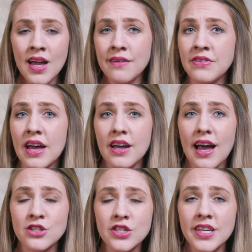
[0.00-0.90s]
I've
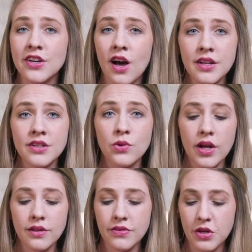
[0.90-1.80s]
actually gotten
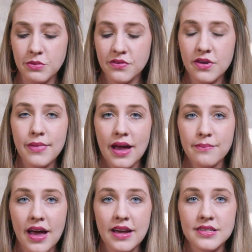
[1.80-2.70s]
quite a few different
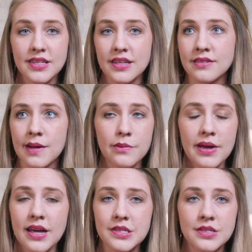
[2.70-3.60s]
backpacks and diaper
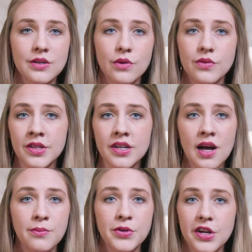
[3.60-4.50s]
bags over the
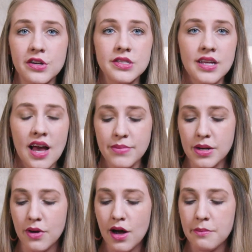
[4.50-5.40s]
couple years that I've
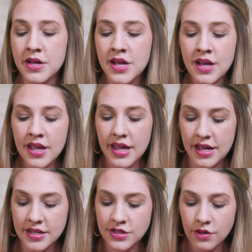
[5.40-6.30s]
been a mom.
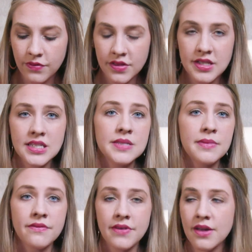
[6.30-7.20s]
And so far, this is
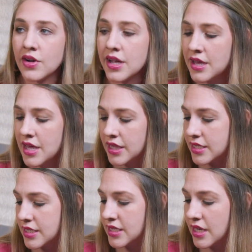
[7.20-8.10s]
my favorite.
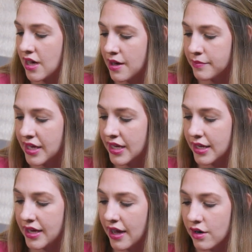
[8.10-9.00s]
This is the um,
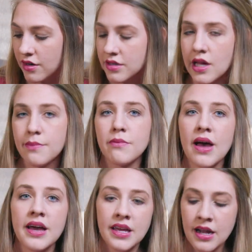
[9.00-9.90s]
Kiddycare diaper
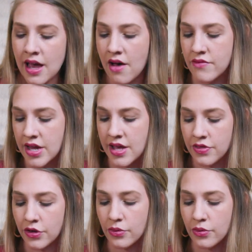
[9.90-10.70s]
bag, and I have it in the